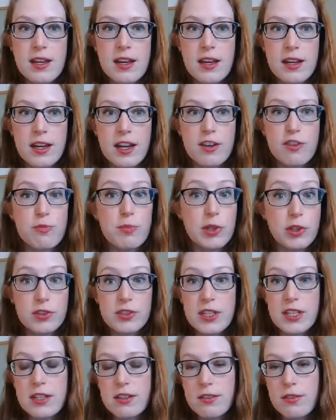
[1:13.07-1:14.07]
kind of
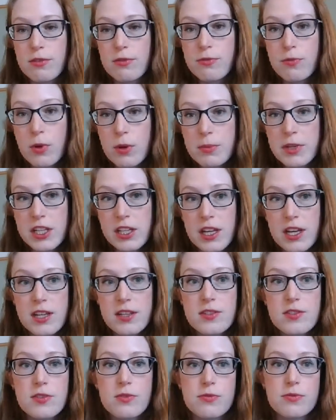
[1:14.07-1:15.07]
built-in
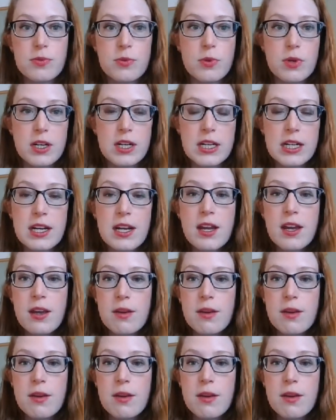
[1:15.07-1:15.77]
formulas for